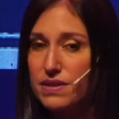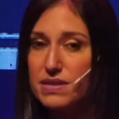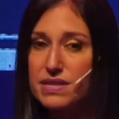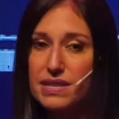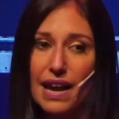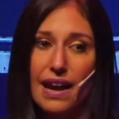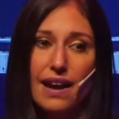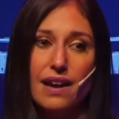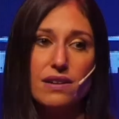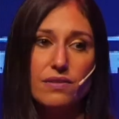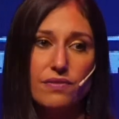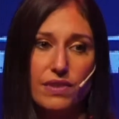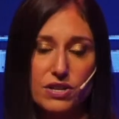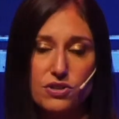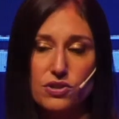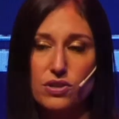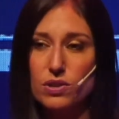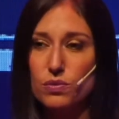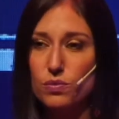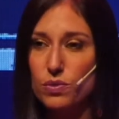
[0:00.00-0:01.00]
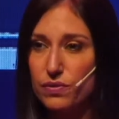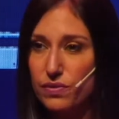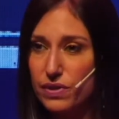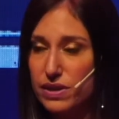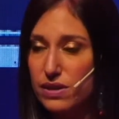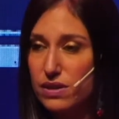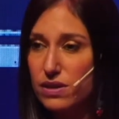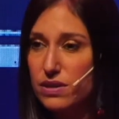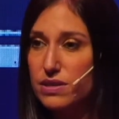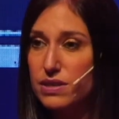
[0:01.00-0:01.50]
scan eventually
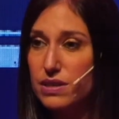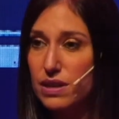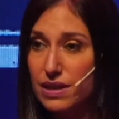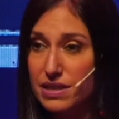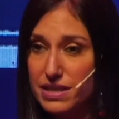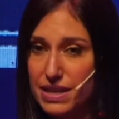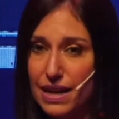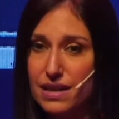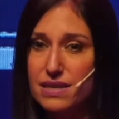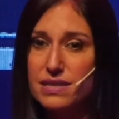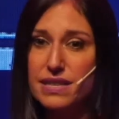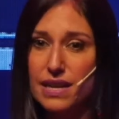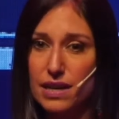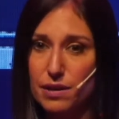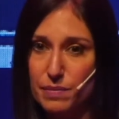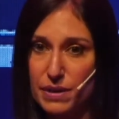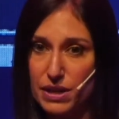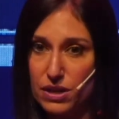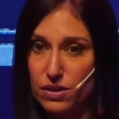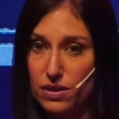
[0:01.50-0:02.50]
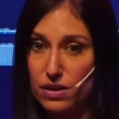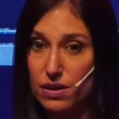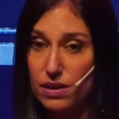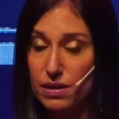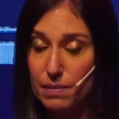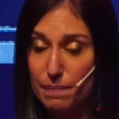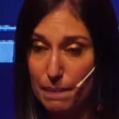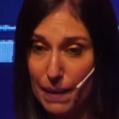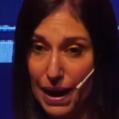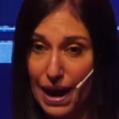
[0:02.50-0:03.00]
revealed a 10-centimeter
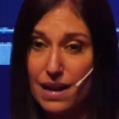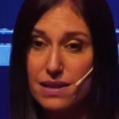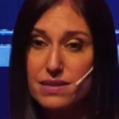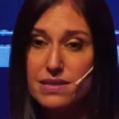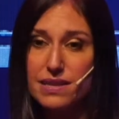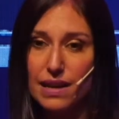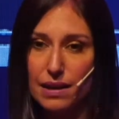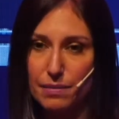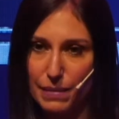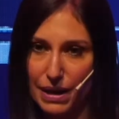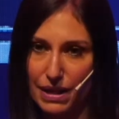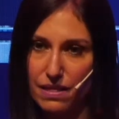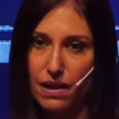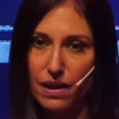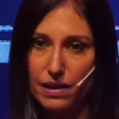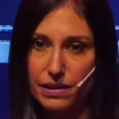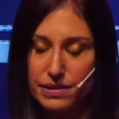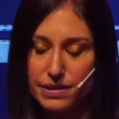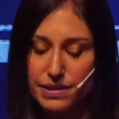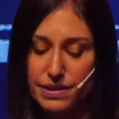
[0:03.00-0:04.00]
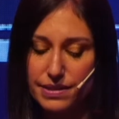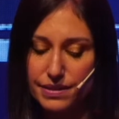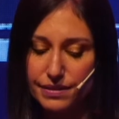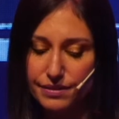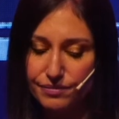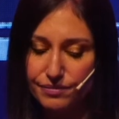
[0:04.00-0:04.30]
mass on my lungs.